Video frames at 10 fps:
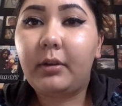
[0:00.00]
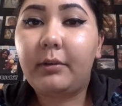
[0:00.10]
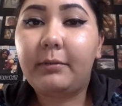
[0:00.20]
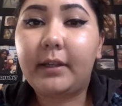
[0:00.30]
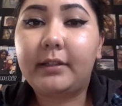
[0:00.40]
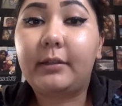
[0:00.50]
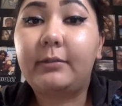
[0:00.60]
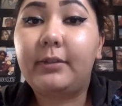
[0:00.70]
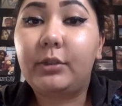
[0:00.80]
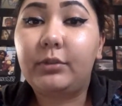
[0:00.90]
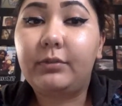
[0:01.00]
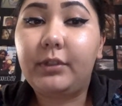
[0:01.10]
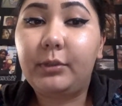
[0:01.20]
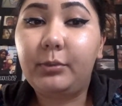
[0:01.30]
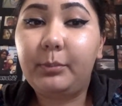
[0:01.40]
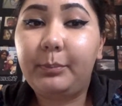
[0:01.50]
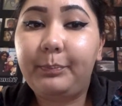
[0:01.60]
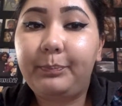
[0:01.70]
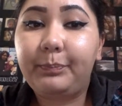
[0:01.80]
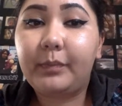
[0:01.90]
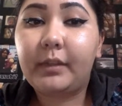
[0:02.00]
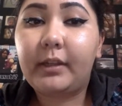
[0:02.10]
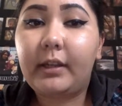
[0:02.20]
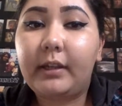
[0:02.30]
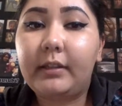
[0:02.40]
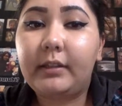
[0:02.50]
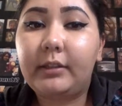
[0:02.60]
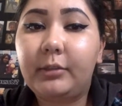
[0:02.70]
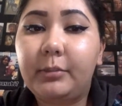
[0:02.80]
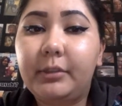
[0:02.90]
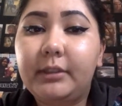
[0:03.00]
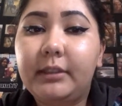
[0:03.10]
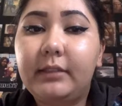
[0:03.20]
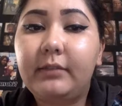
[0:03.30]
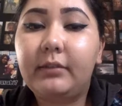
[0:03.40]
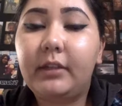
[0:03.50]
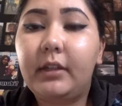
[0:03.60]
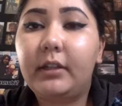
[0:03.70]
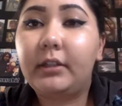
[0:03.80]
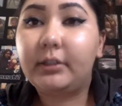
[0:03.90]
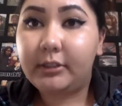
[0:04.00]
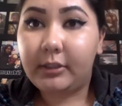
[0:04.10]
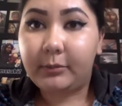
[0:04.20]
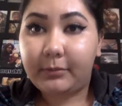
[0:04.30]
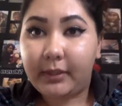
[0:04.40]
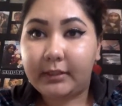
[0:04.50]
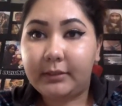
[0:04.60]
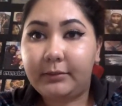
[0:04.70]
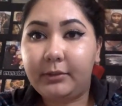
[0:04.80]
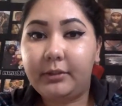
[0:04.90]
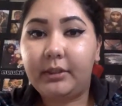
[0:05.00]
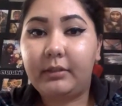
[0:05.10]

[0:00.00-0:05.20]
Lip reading: affect their view of you, and then you'll perceive yourself as if you